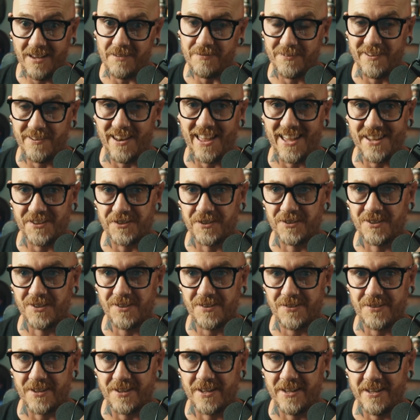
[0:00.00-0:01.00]
a flat
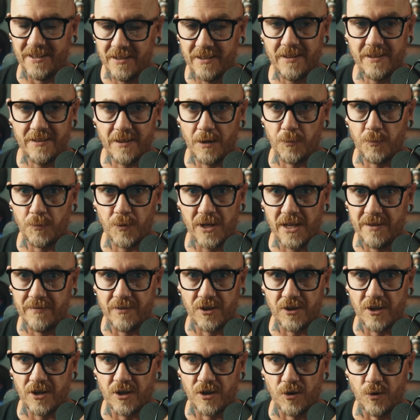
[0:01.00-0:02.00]
earther, that we live
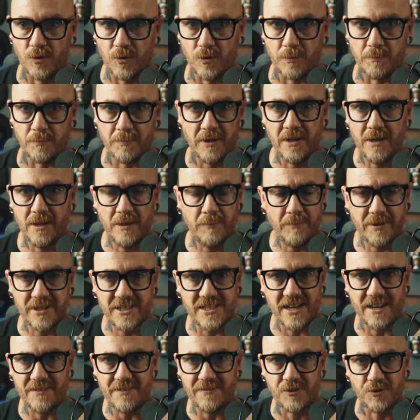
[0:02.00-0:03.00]
on a globe?
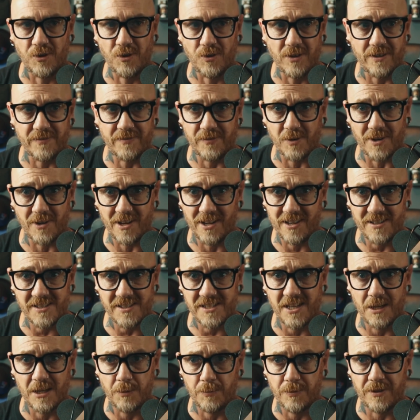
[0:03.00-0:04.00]
Because after all, if you can't
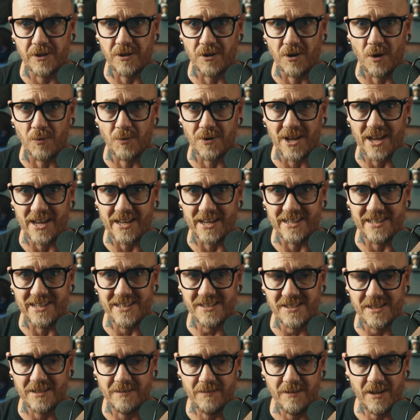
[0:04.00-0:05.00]
see it with your own
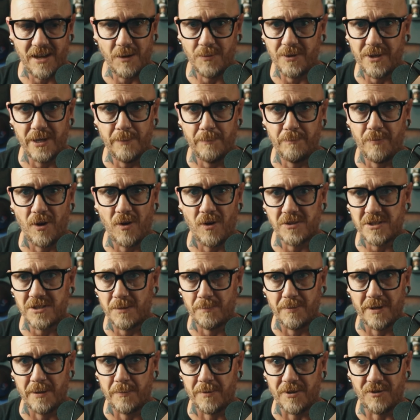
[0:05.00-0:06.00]
eyes, how can it
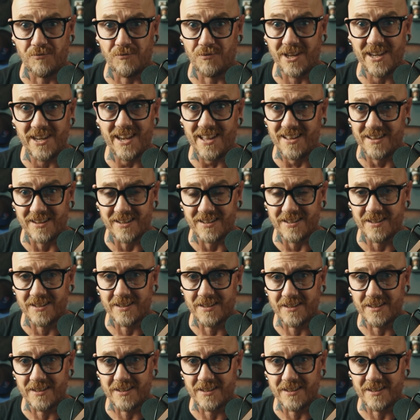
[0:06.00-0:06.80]
possibly be real?